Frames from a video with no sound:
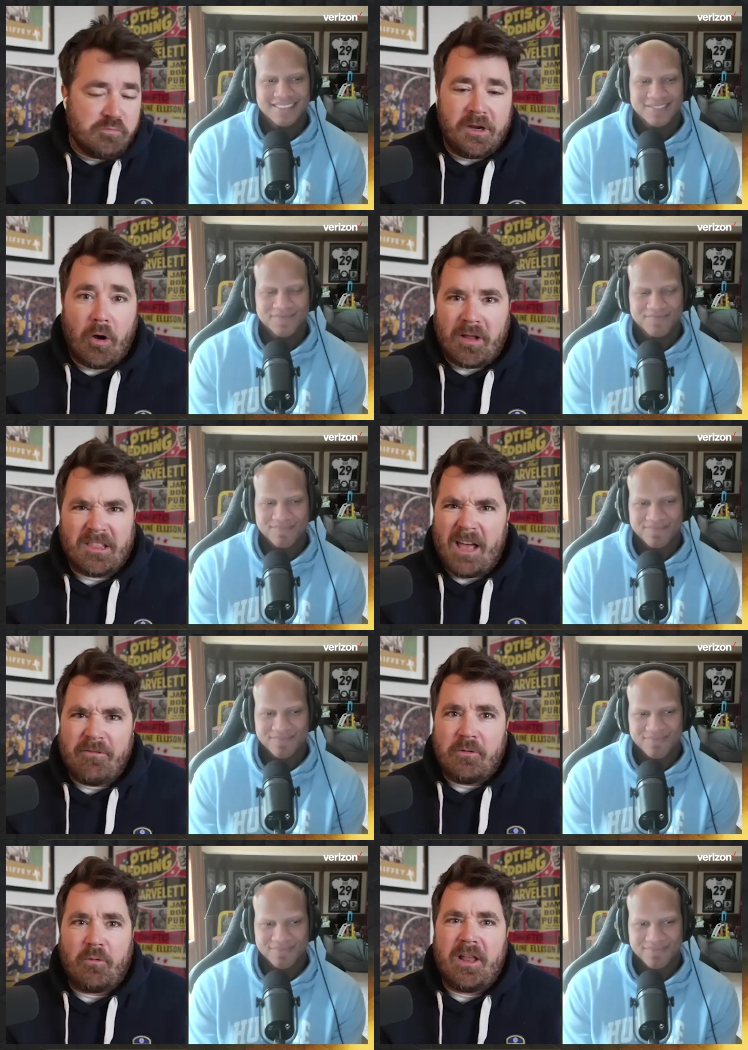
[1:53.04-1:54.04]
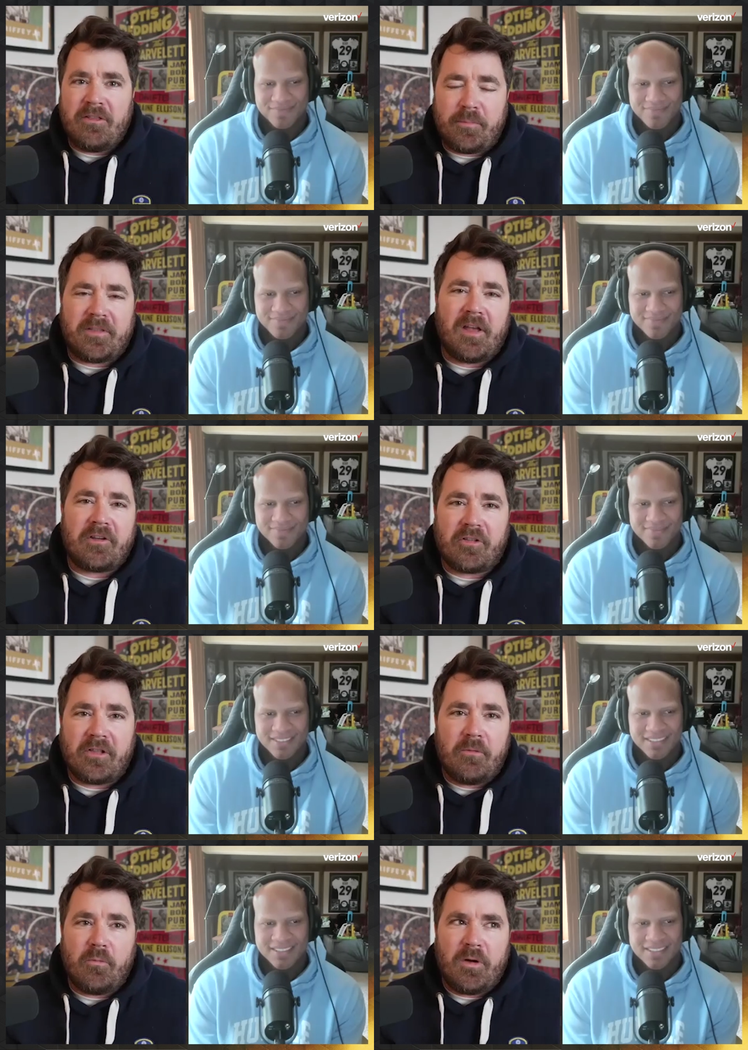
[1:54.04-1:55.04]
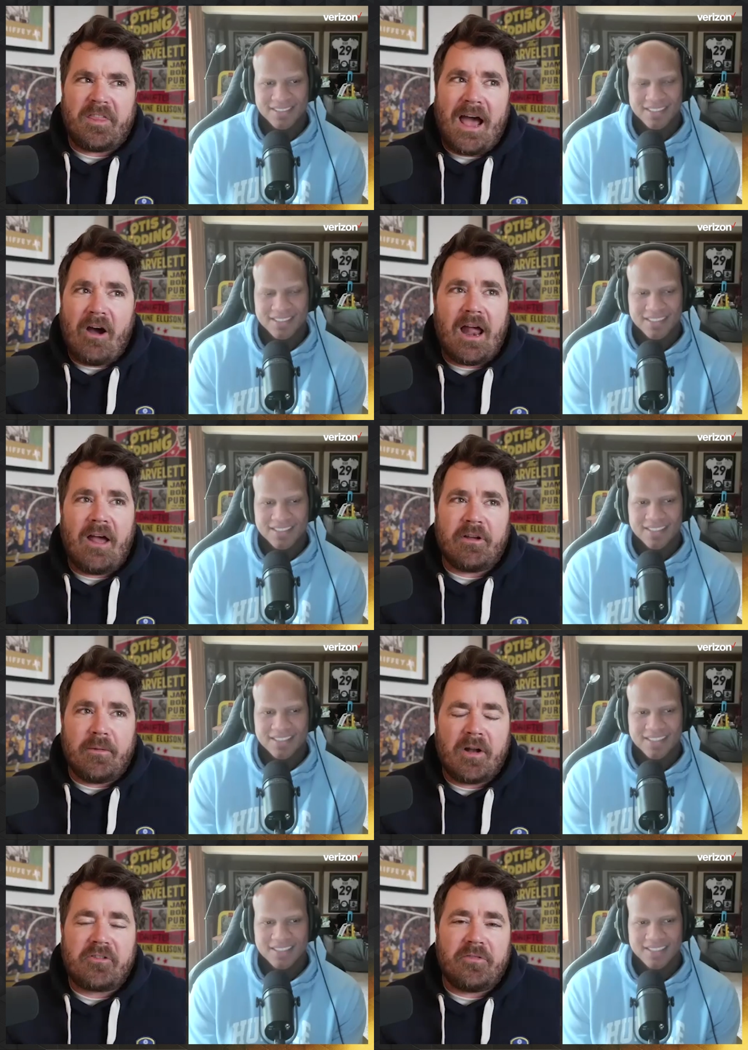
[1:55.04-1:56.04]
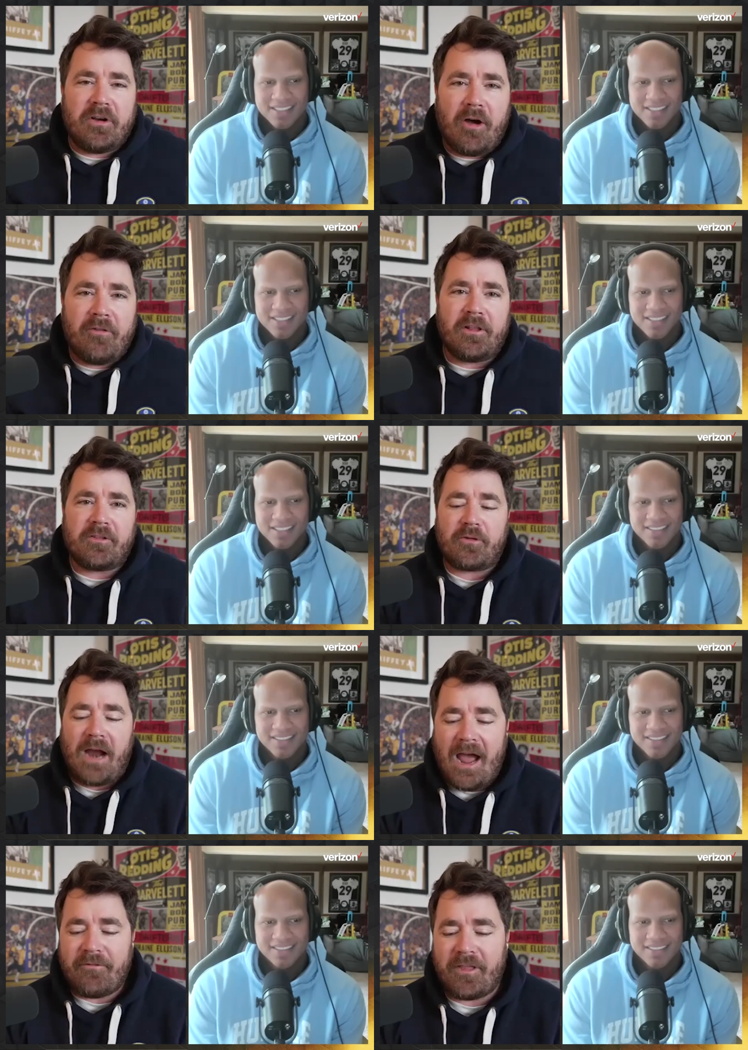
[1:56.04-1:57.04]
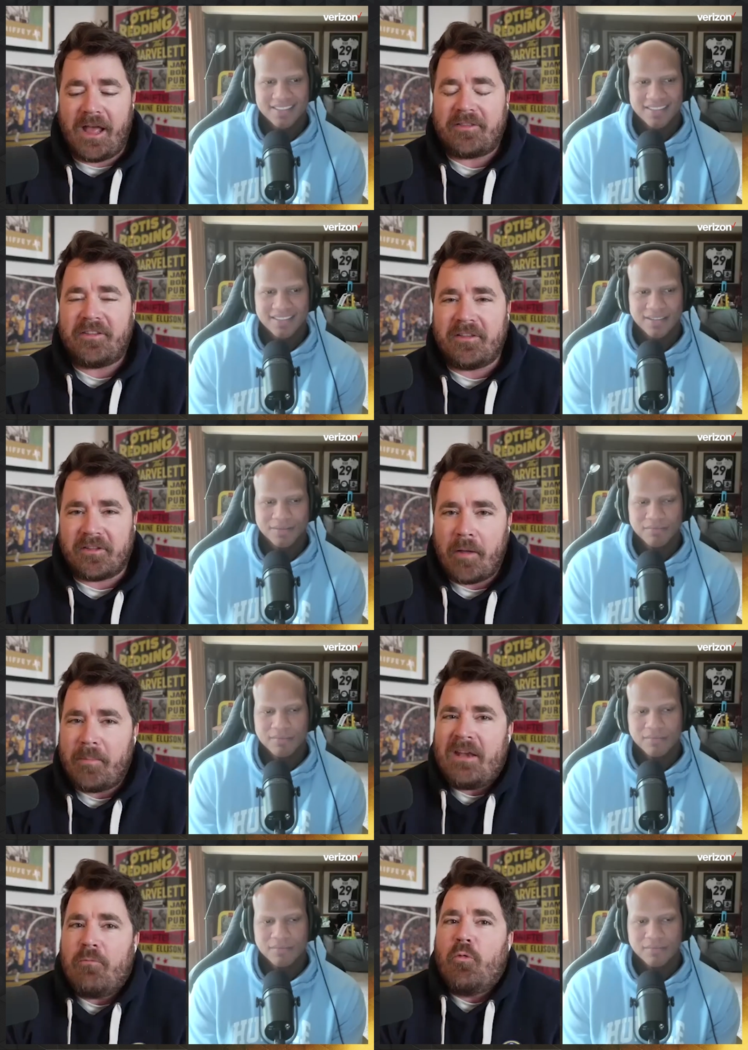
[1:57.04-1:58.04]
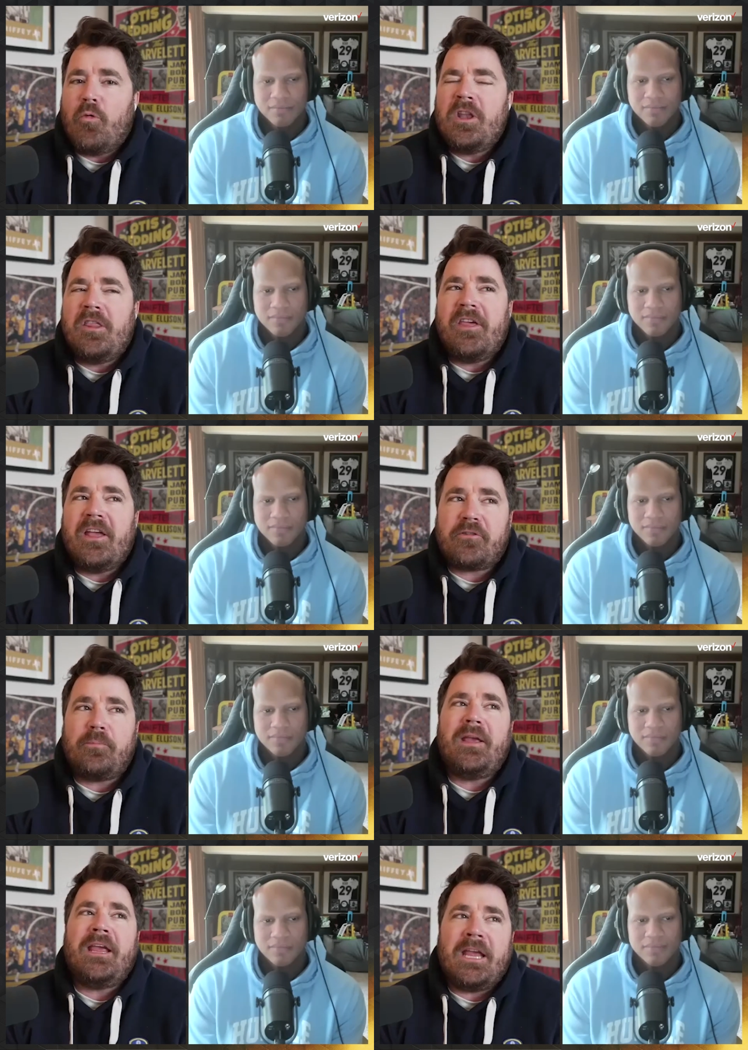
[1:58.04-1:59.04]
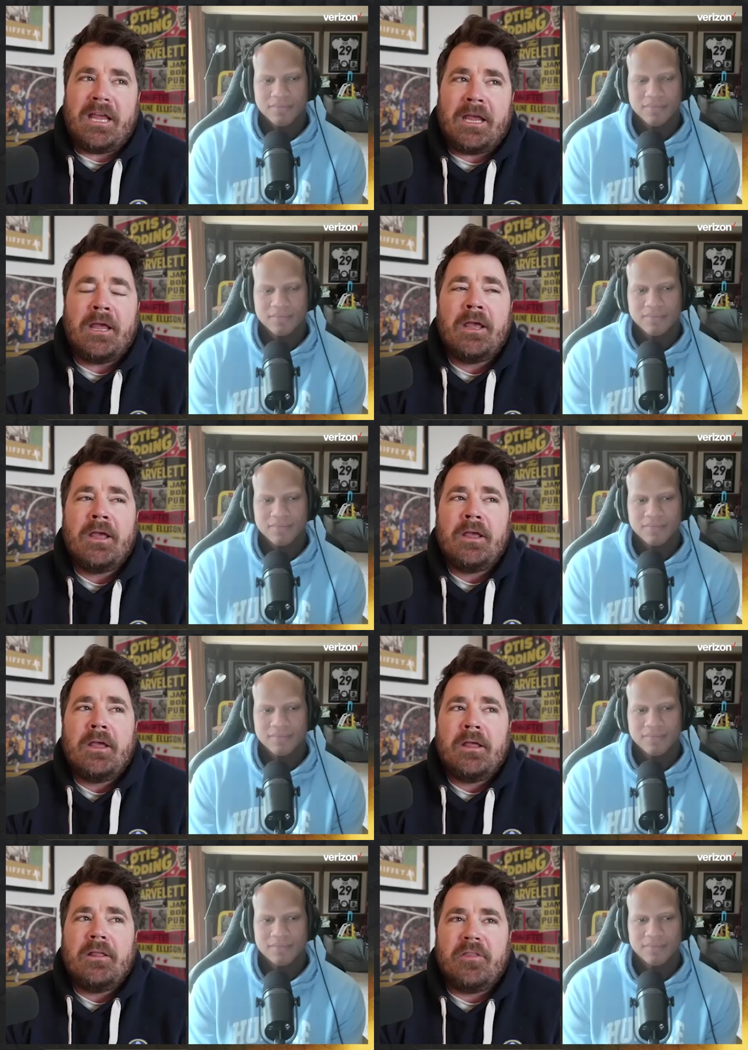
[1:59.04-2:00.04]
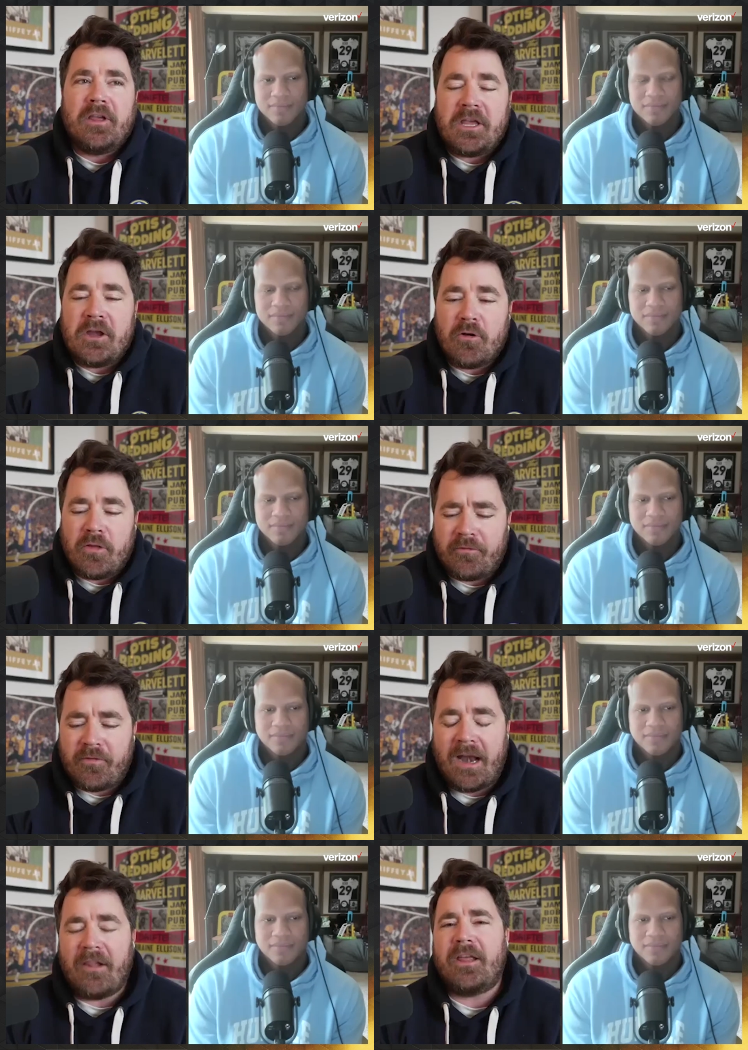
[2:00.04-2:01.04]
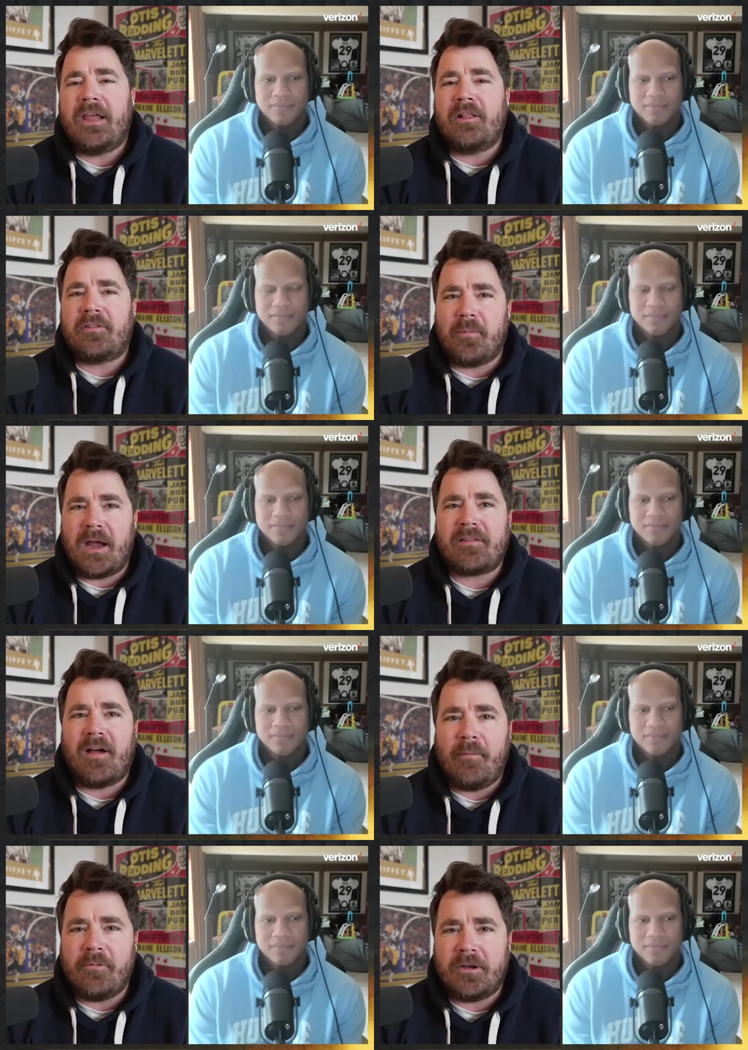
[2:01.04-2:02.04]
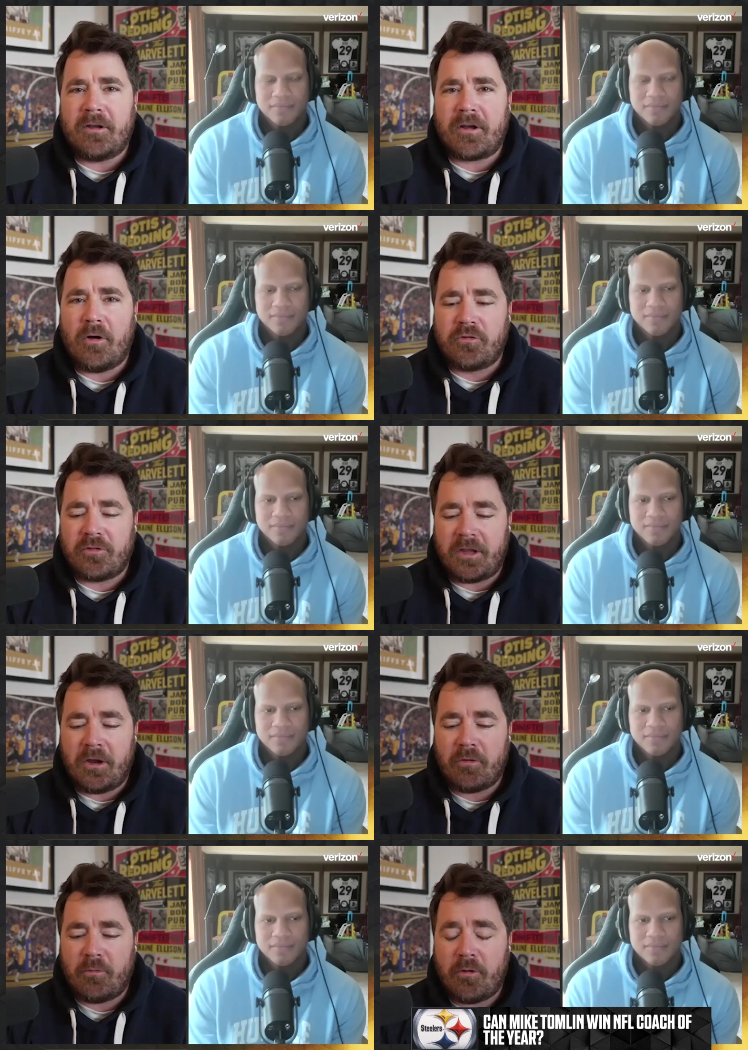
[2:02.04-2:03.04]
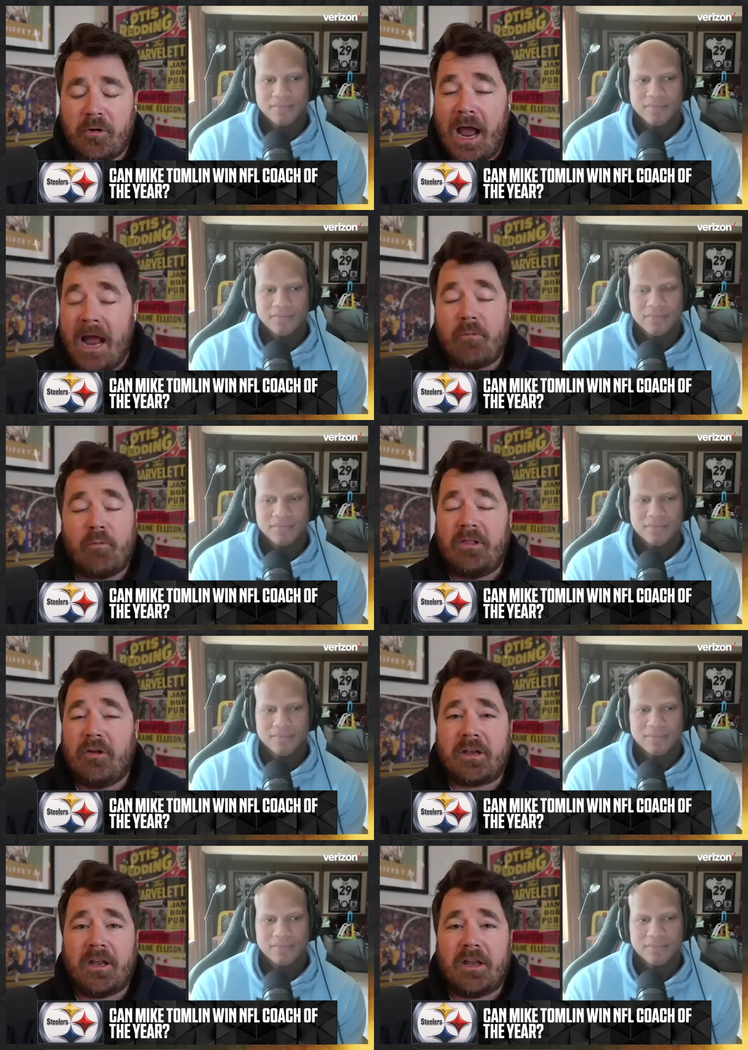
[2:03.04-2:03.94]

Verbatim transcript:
Speaker 1: 11 wins potentially without having much of an offense for half of that season. I mean, would this be the year that finally gets Mike Tomlin a Coach of the Year award? We looked